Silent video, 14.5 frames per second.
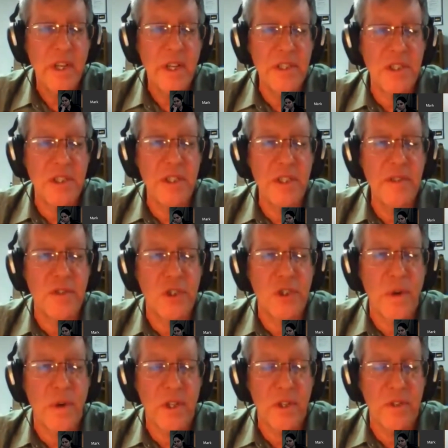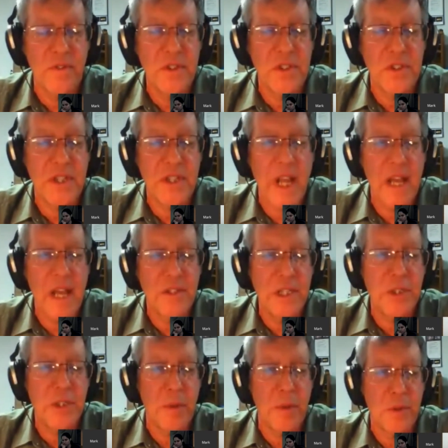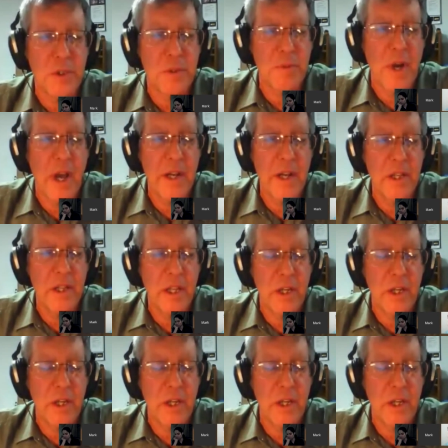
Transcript: And this leaves a trail of these cavitation bubbles behind it.